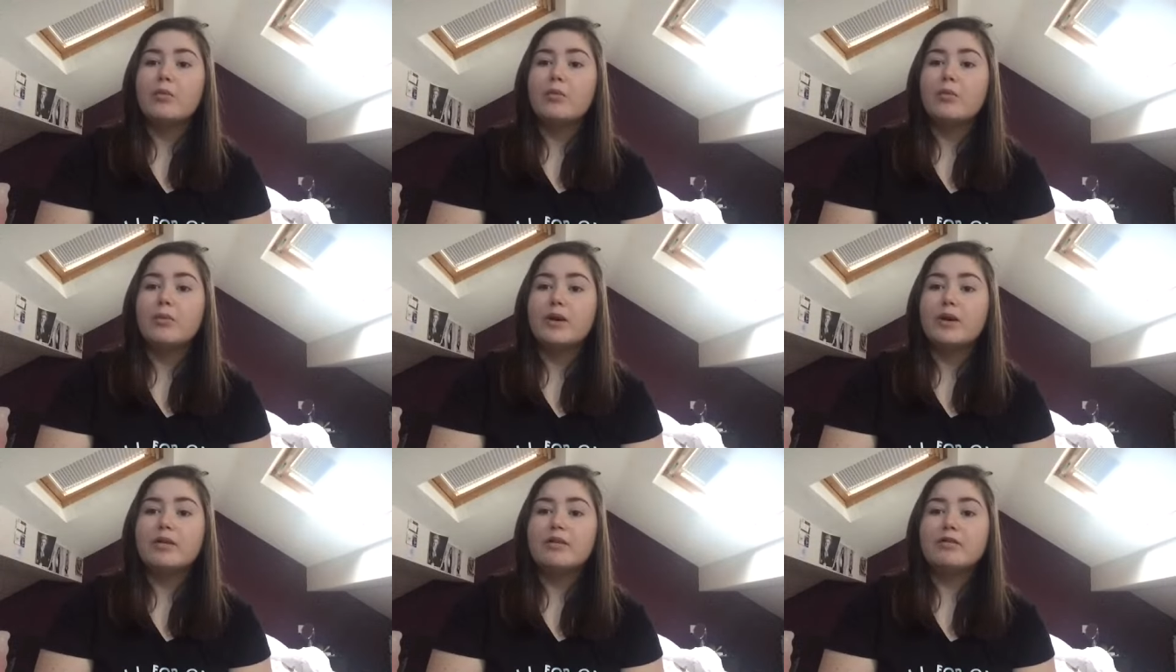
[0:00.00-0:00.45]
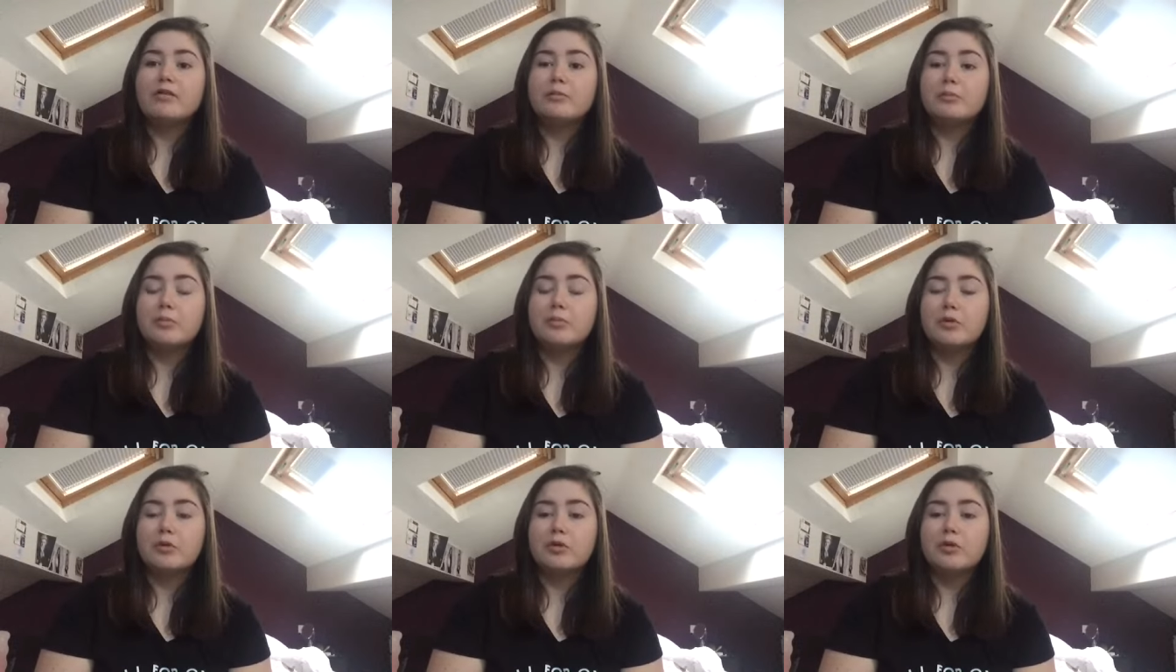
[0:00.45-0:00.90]
we are off
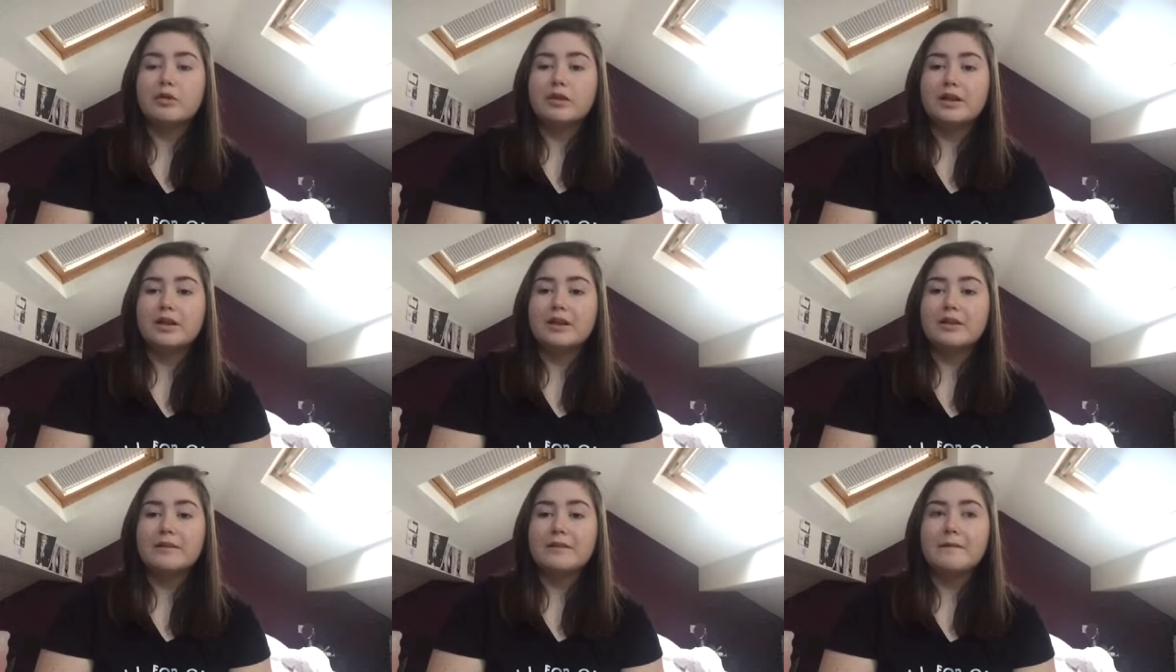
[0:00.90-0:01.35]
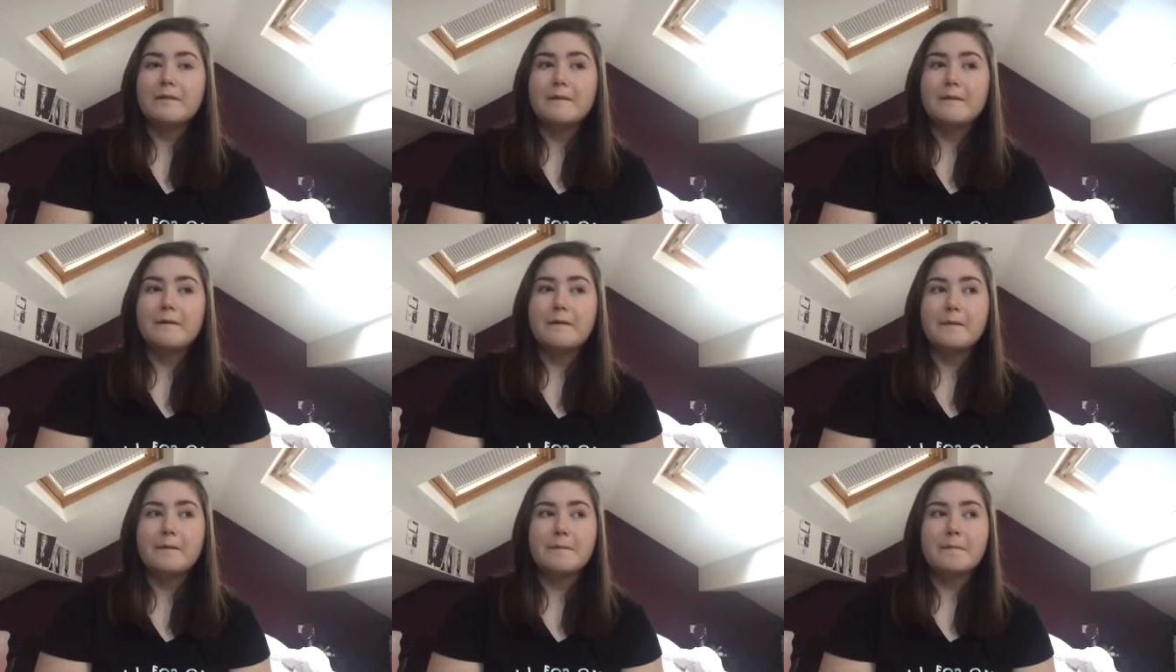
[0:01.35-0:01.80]
bowling,
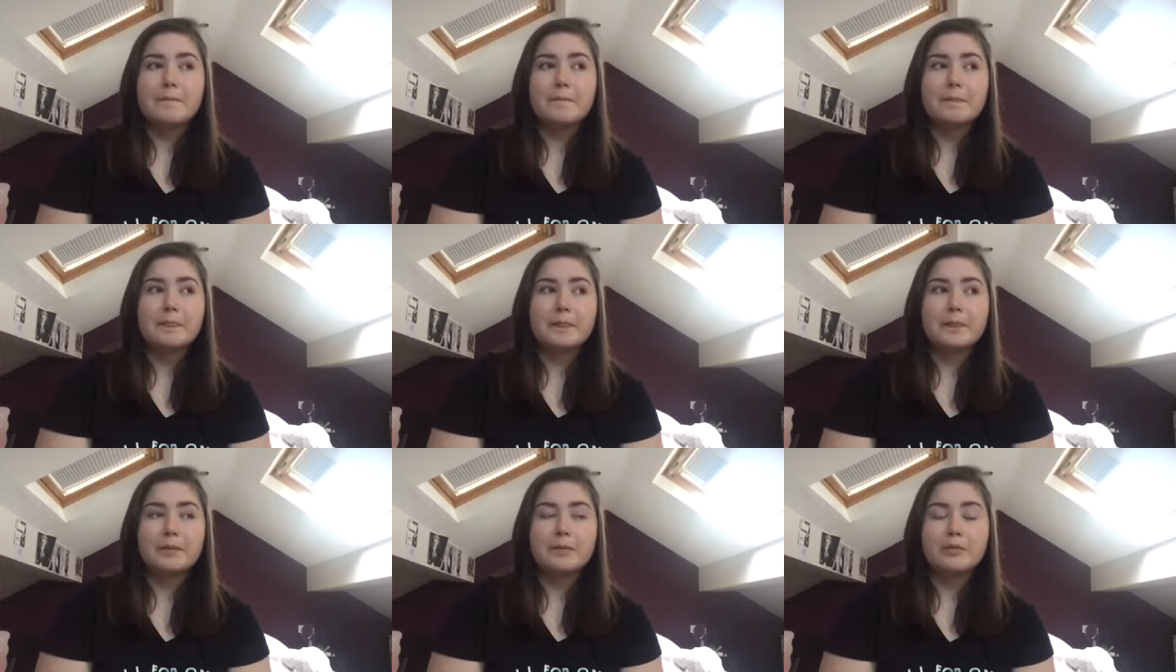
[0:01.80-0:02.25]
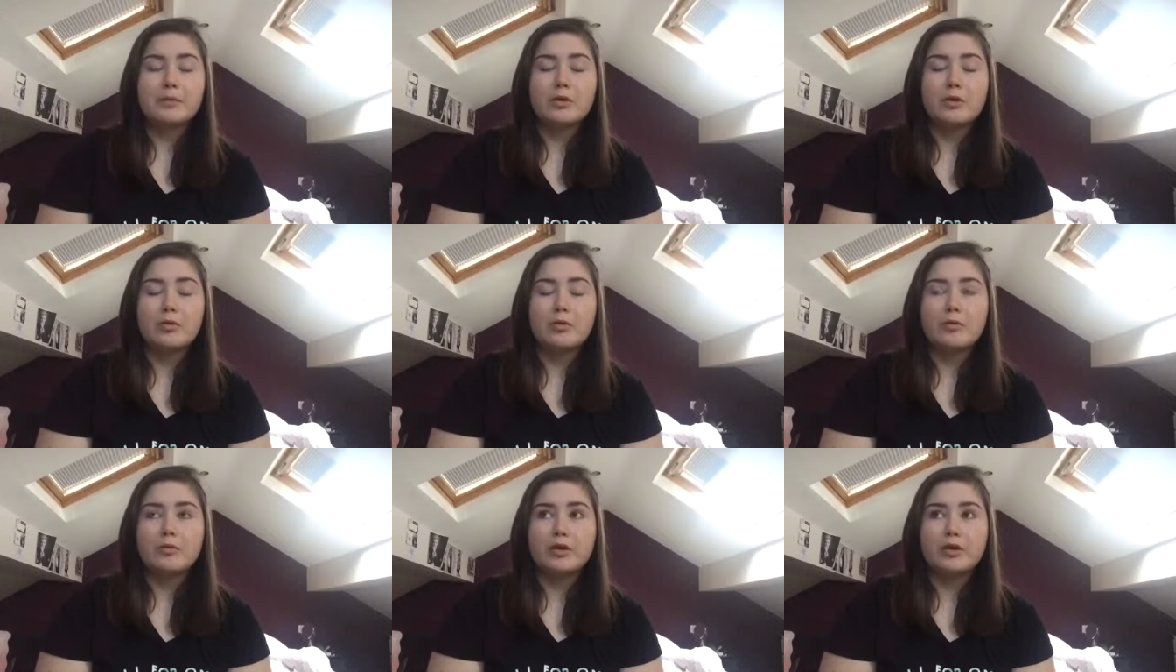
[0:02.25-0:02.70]

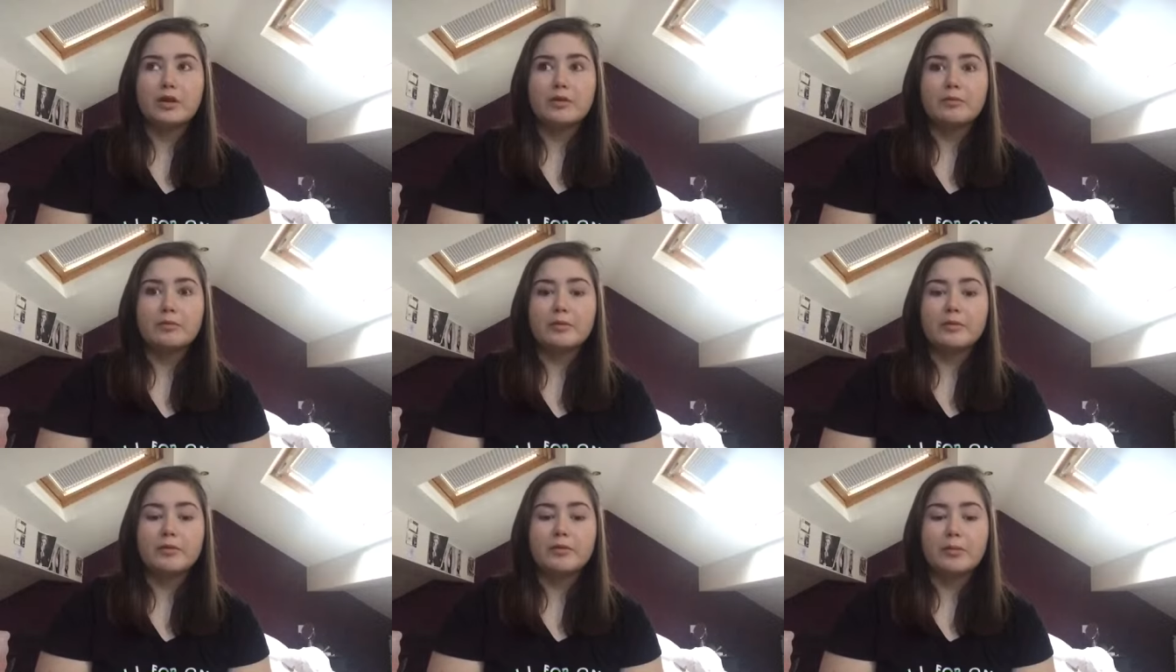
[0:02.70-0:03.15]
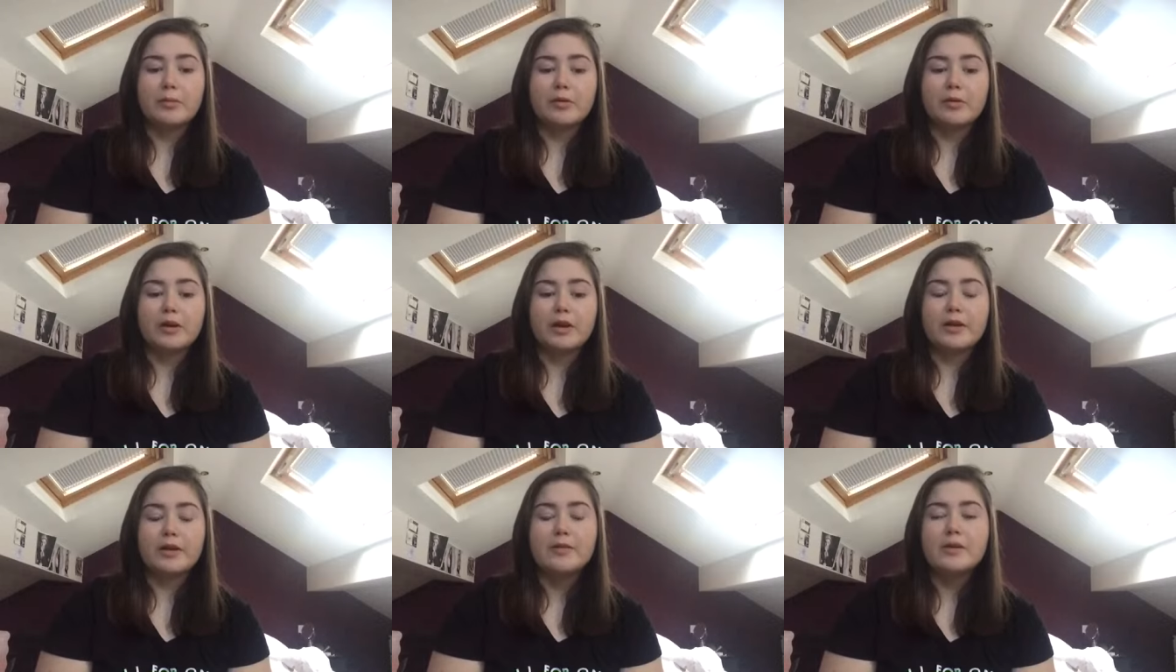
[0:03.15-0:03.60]
hopefully, if we
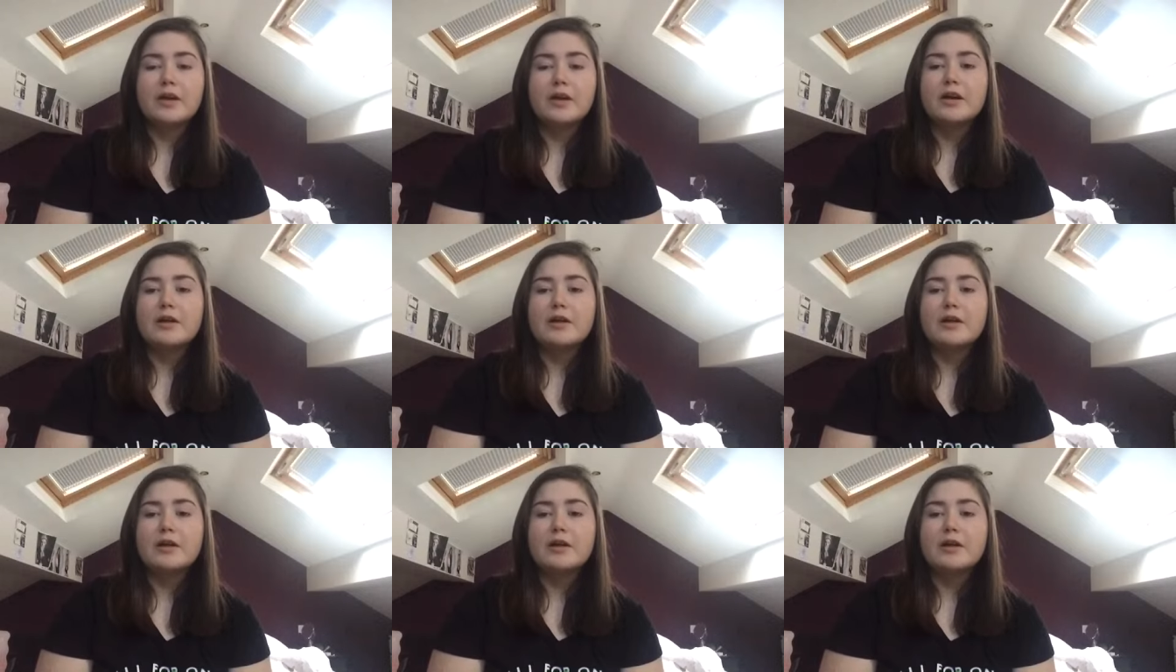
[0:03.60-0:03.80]
book it.